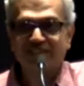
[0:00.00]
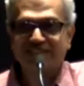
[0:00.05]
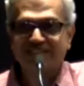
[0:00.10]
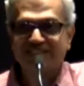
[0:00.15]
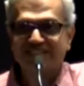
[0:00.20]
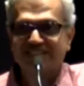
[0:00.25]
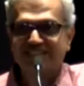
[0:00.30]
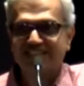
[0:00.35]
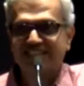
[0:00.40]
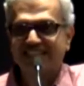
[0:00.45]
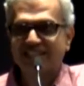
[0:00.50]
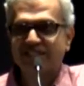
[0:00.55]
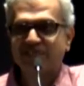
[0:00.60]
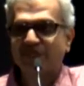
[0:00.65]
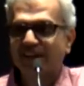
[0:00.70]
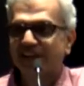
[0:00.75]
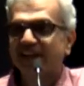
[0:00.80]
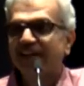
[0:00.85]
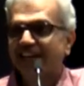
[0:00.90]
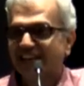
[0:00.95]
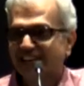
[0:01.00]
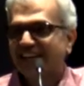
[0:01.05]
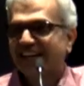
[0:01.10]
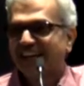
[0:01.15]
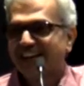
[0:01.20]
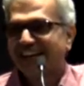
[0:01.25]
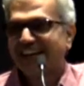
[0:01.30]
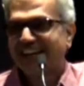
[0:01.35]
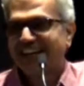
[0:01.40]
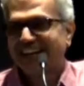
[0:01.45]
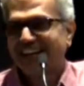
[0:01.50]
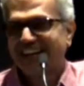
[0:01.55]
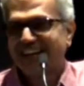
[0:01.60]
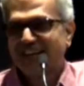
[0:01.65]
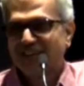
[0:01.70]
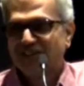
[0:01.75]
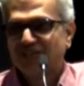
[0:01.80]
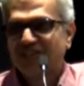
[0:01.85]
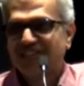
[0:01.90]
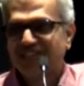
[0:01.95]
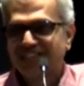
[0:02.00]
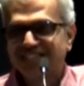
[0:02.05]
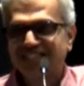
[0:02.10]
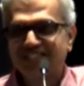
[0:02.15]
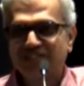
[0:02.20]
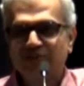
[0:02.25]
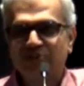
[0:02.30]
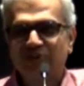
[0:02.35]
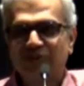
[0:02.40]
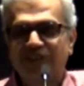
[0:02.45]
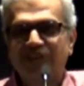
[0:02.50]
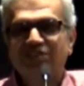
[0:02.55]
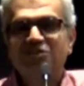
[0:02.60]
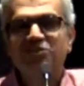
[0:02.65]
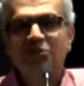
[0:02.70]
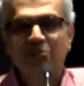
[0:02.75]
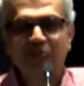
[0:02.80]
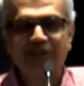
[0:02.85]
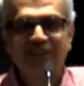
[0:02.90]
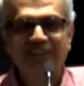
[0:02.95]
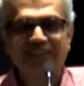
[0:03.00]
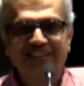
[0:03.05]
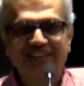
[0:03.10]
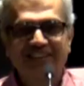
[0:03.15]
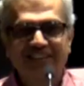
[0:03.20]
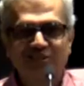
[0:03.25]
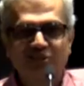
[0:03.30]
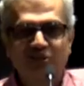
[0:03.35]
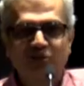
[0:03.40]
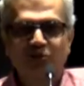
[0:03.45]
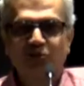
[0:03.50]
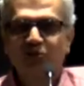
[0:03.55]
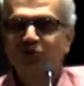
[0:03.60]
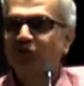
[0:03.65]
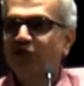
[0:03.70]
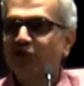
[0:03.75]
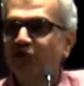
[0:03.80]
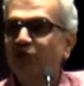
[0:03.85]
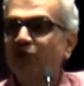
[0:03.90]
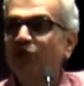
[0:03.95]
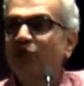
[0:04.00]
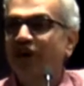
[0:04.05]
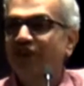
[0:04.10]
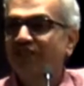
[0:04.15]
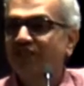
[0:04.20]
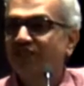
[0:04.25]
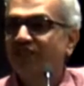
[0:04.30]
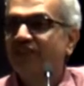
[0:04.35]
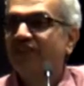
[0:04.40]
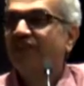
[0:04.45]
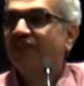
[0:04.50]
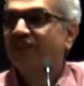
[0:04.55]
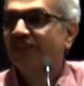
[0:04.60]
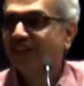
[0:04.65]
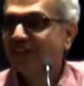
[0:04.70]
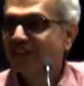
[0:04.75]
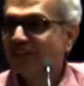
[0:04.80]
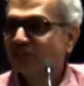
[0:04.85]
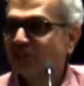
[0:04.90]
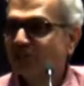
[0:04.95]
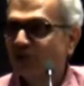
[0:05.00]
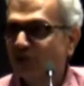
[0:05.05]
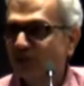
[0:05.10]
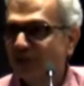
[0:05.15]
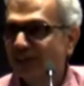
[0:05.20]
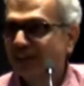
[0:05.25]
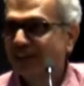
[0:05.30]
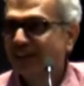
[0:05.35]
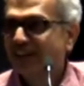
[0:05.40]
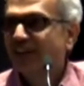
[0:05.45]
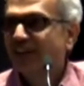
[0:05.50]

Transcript: says very little. He's so, done so many other things. So those of you who have heard his story